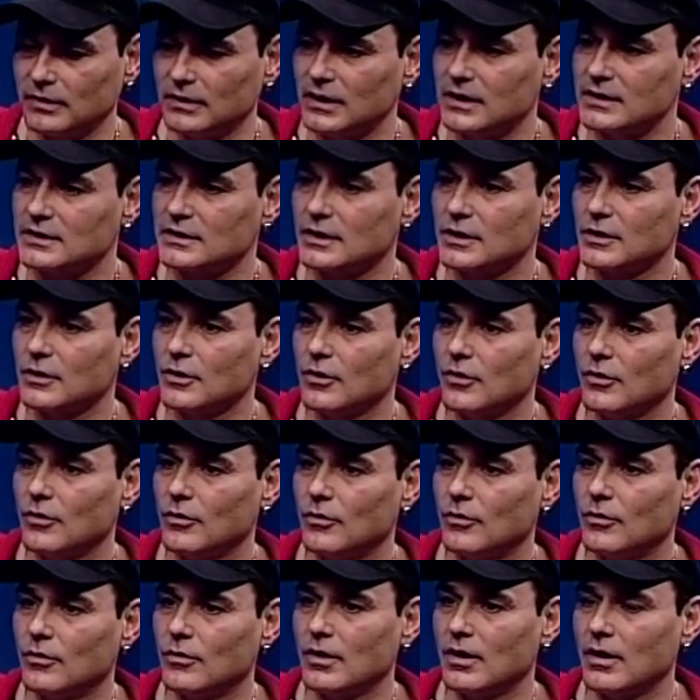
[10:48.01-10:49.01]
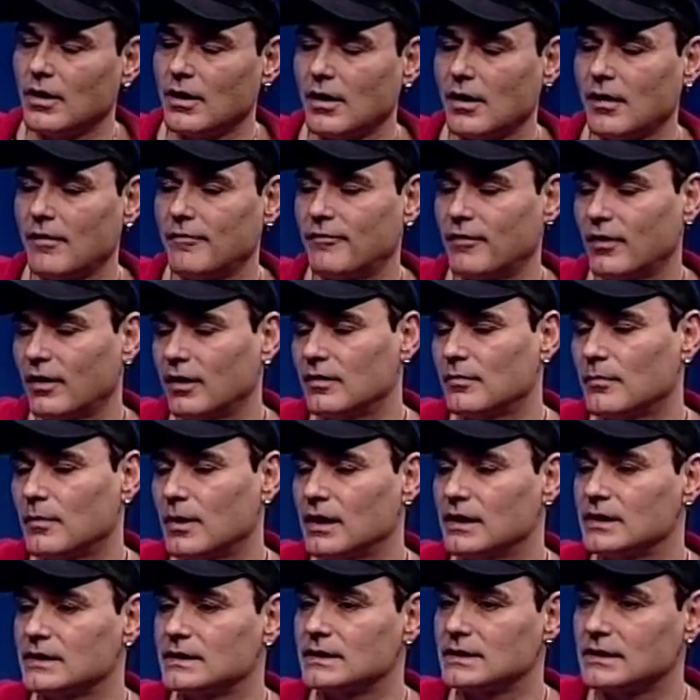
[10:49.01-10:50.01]
days ago, a friend of
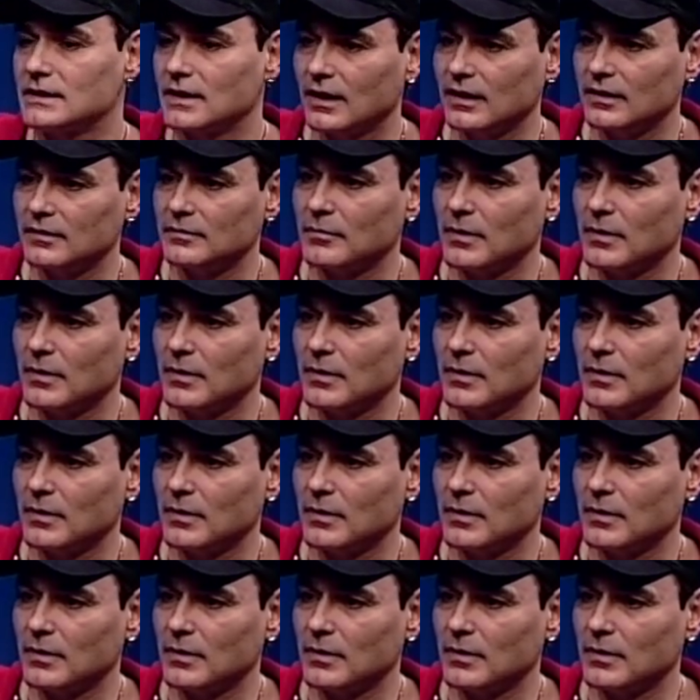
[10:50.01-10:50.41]
mine sent